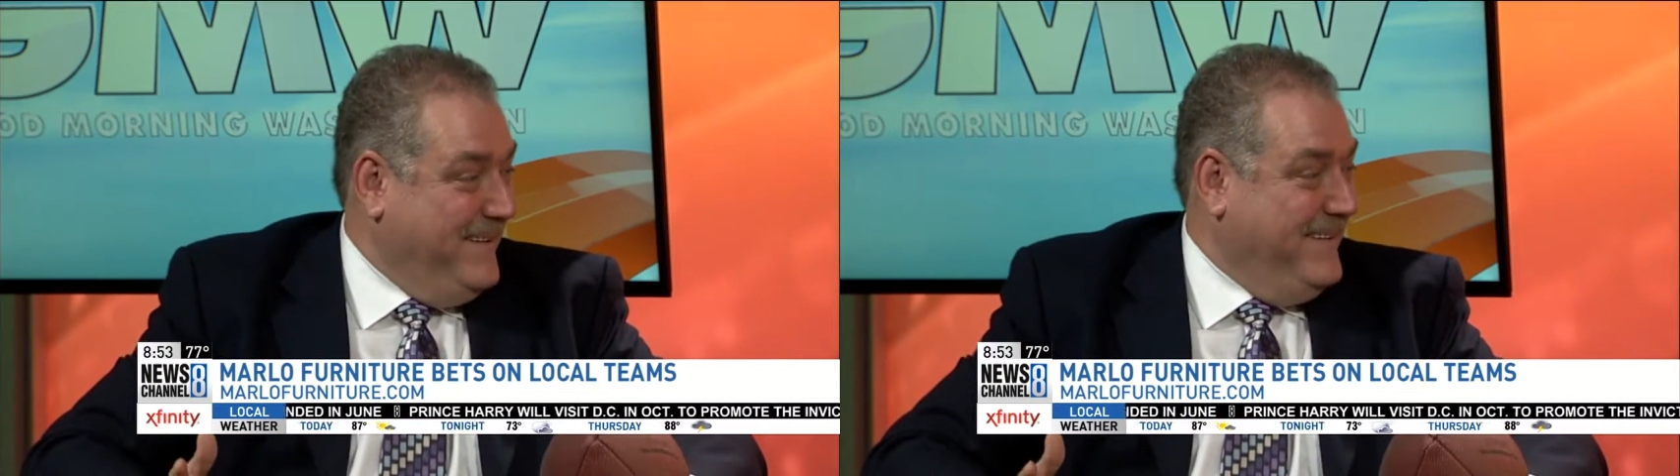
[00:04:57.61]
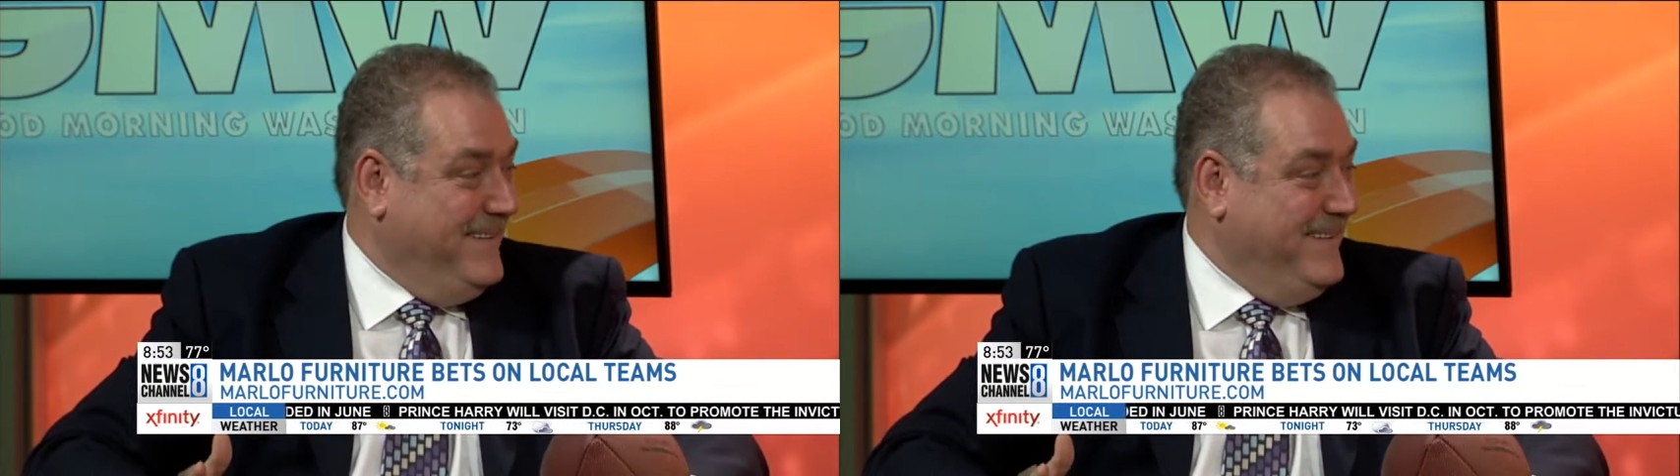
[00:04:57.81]

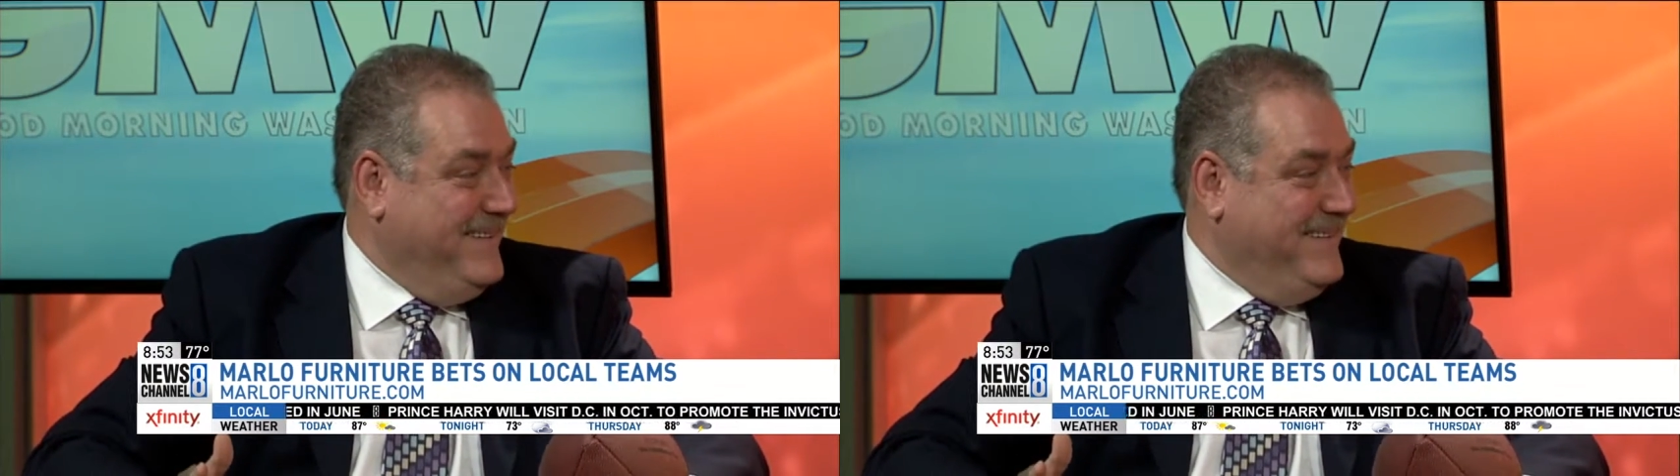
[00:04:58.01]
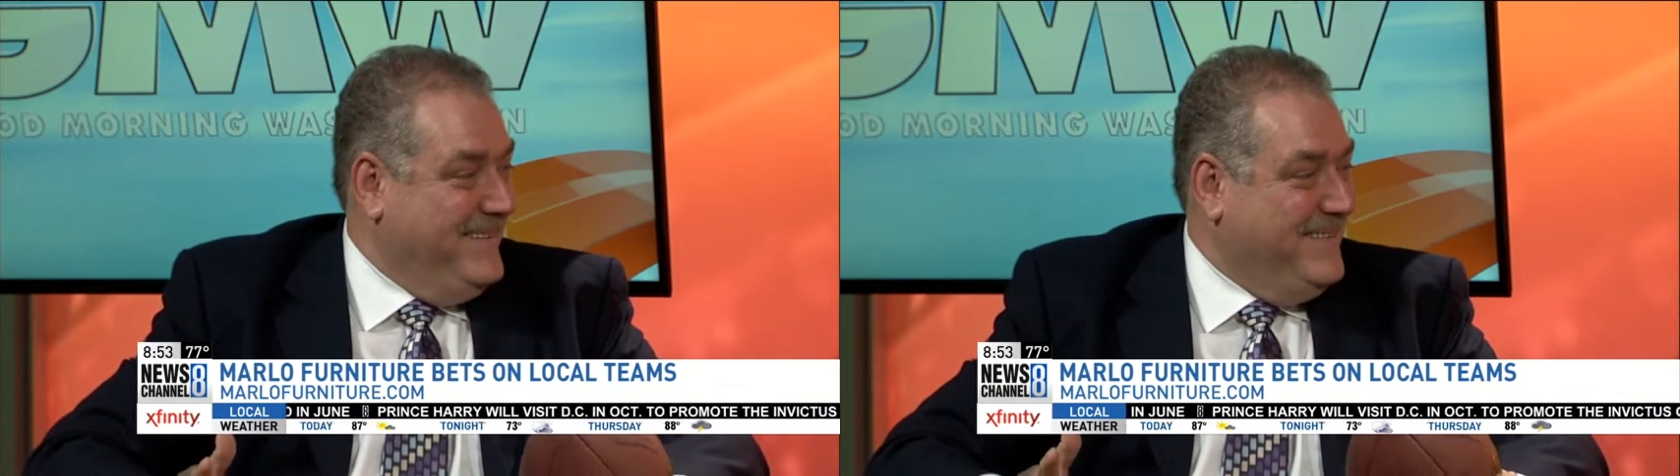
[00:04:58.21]
Okay.
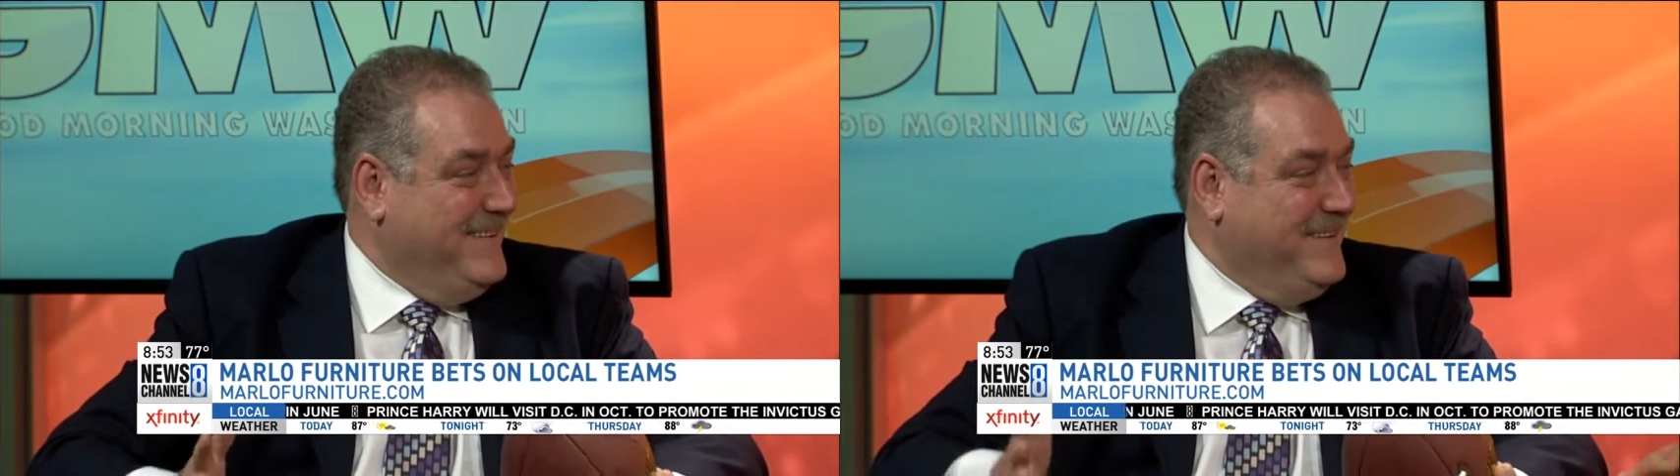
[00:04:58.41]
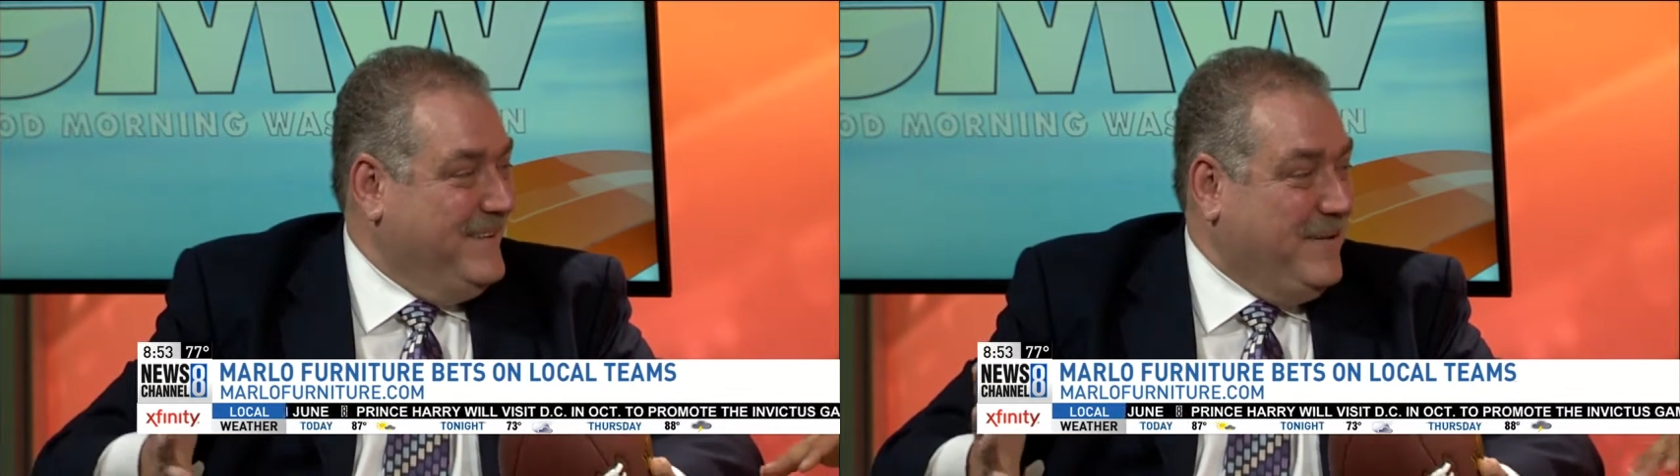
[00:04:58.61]

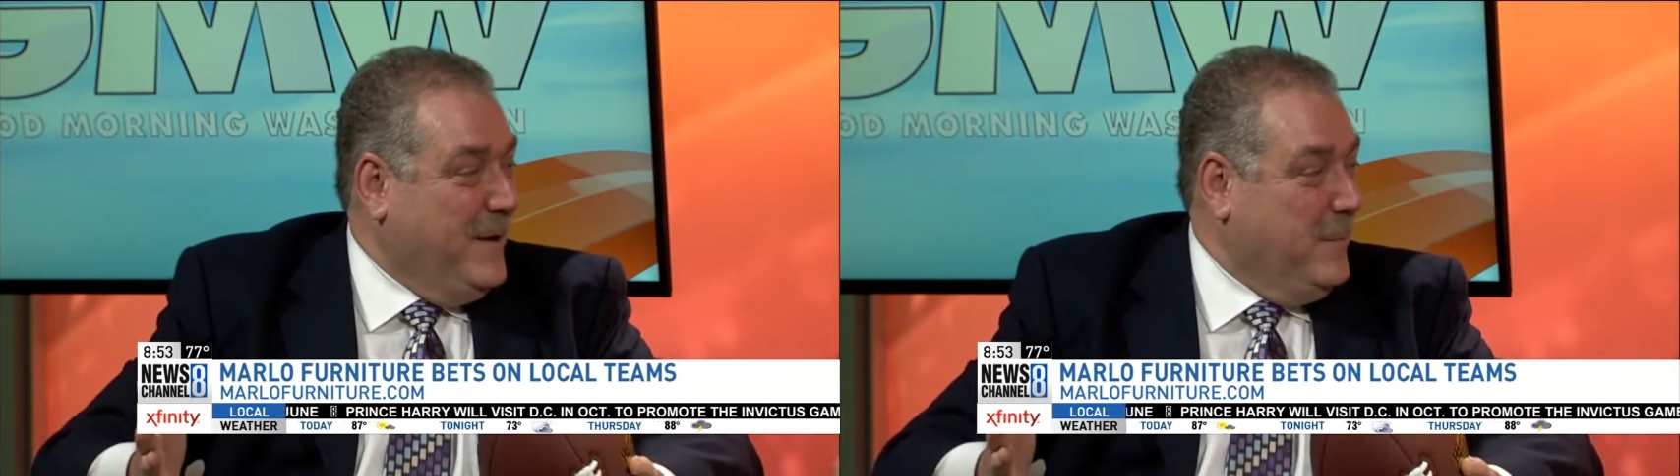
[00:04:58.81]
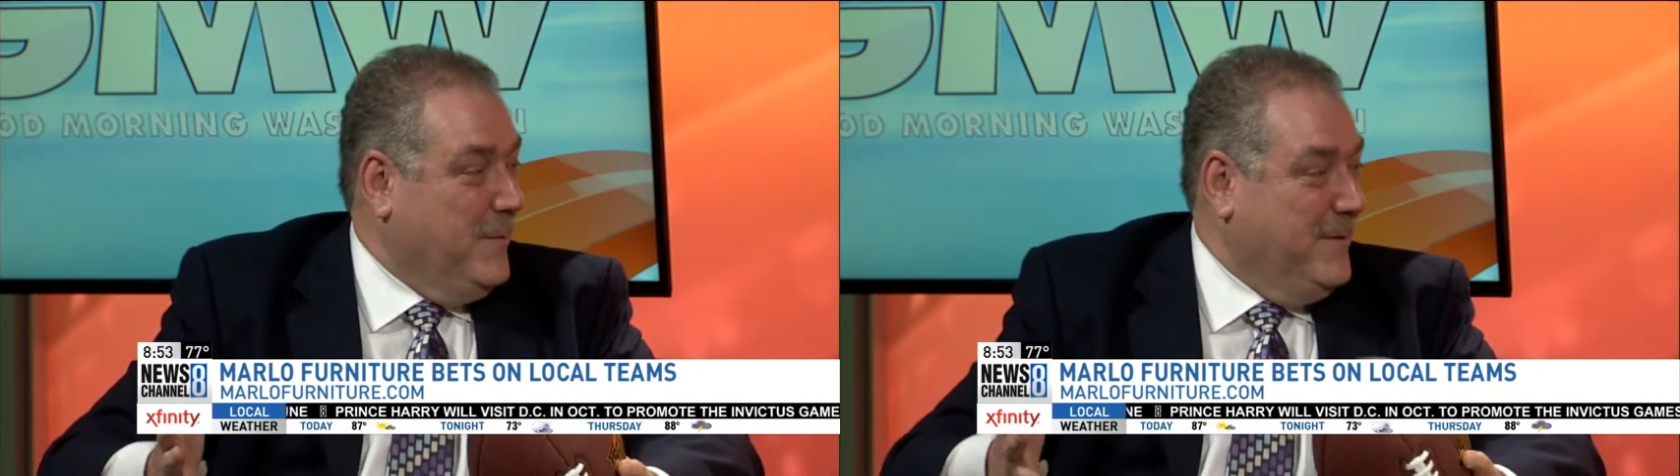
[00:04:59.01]
So it's incredible.